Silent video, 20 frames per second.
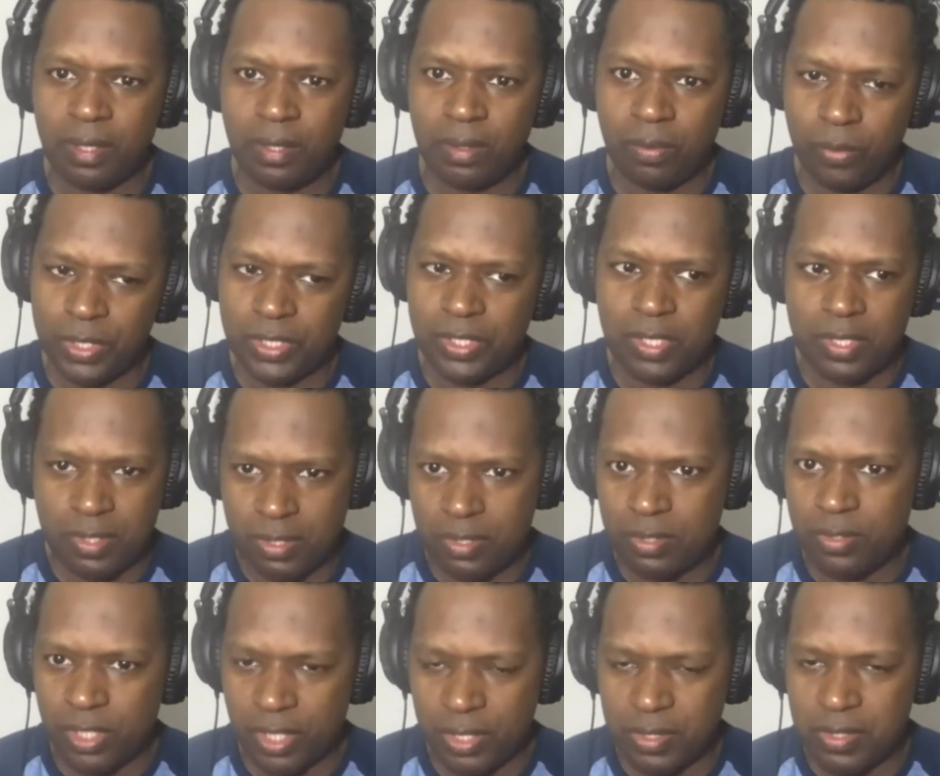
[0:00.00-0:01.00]
which is
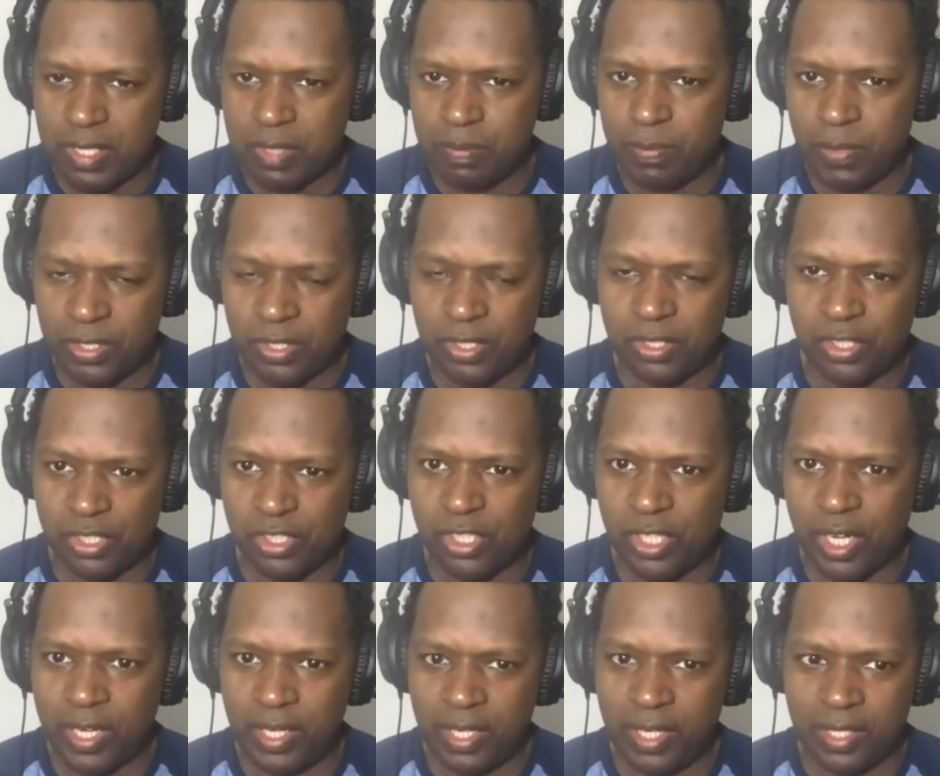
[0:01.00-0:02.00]
just as much as The
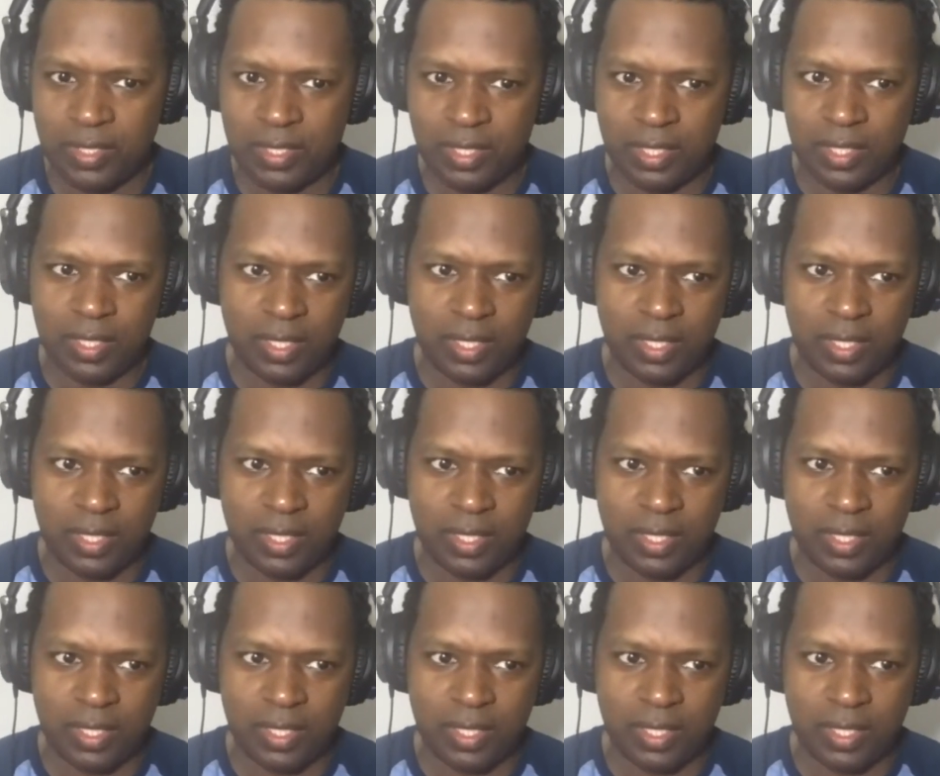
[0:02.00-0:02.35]
Shining did.